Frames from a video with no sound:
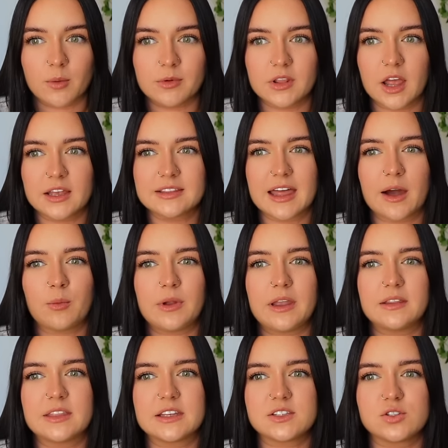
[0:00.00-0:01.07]
and like that
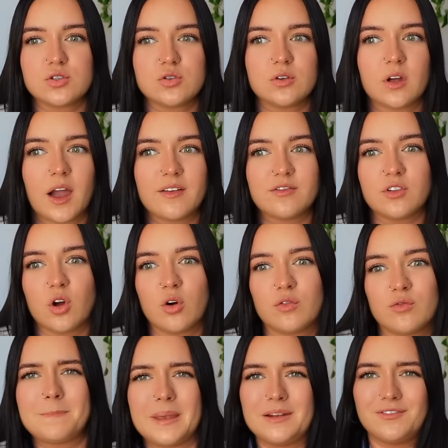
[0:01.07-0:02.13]
week, I've
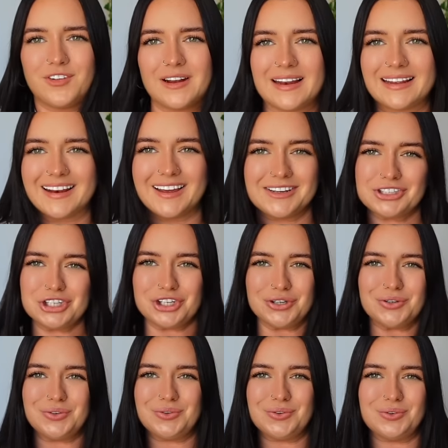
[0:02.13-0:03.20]
not been feeling like
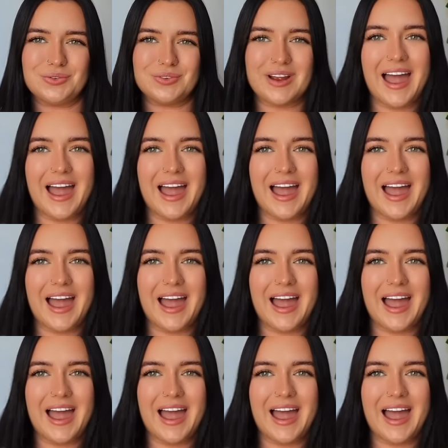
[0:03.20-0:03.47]
so